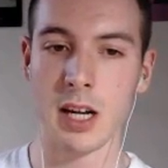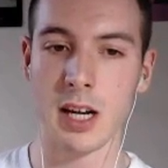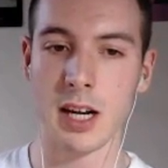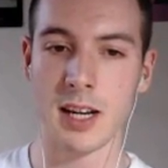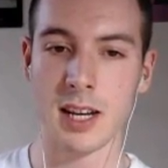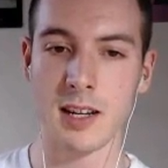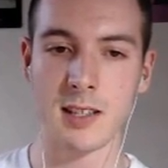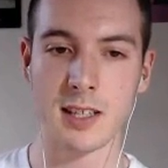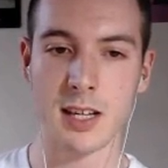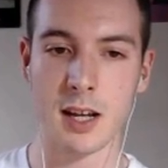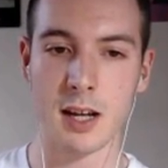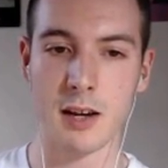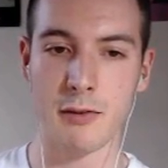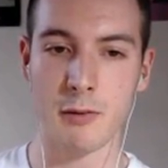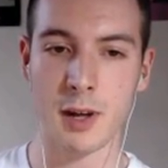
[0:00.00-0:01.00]
And then he's
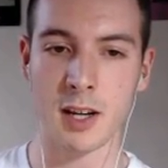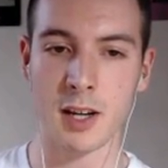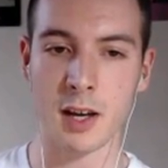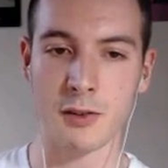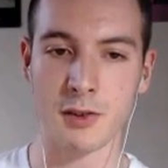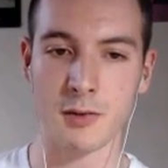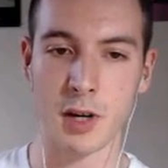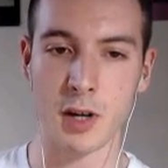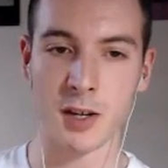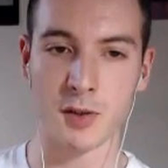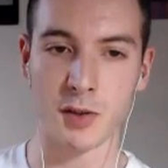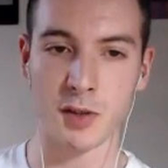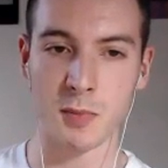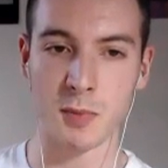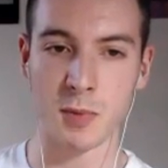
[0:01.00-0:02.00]
kind of running out of squares
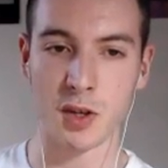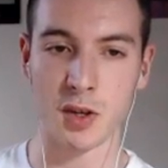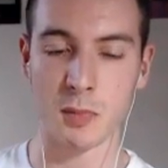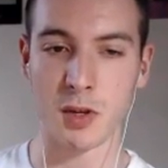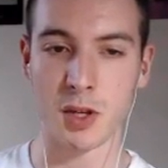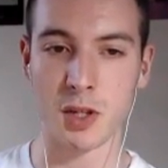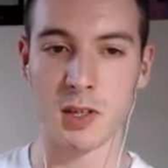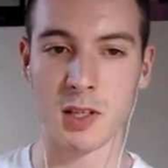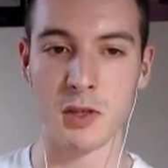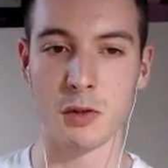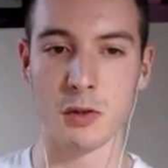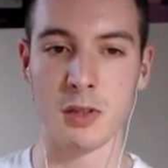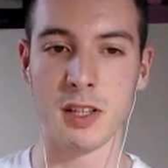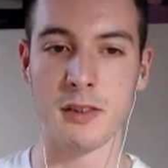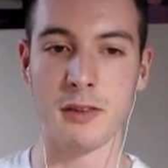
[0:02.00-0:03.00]
for his bishop, Bishop
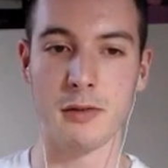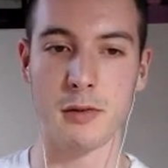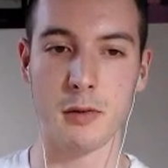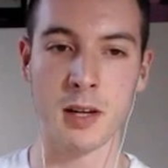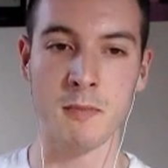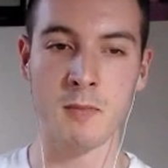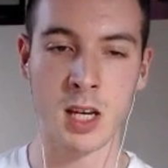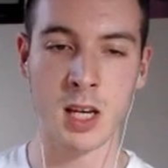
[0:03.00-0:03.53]
E2, D3.